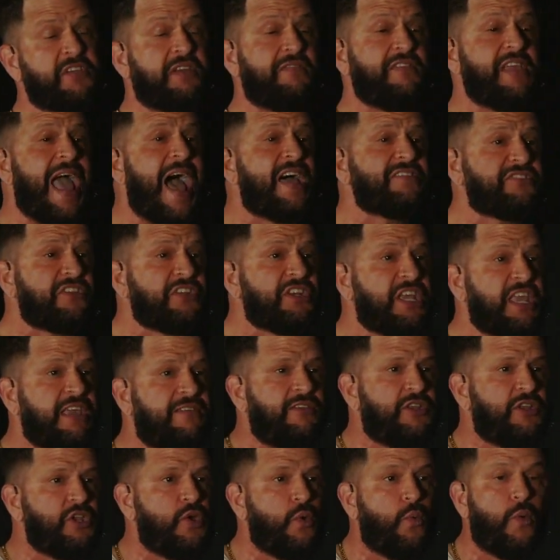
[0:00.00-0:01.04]
And if He hasn't
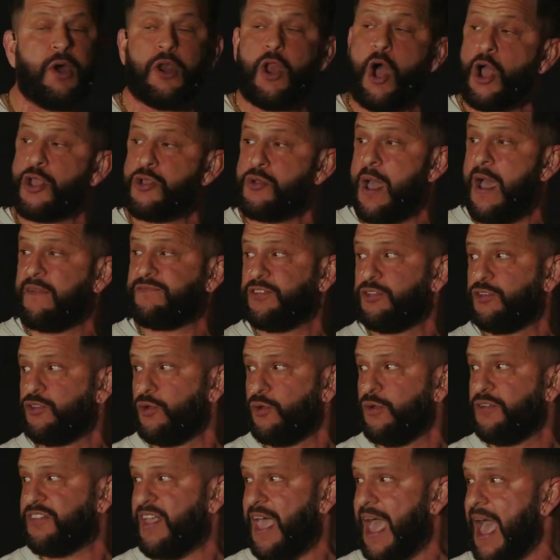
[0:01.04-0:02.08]
given you one, all you have to do is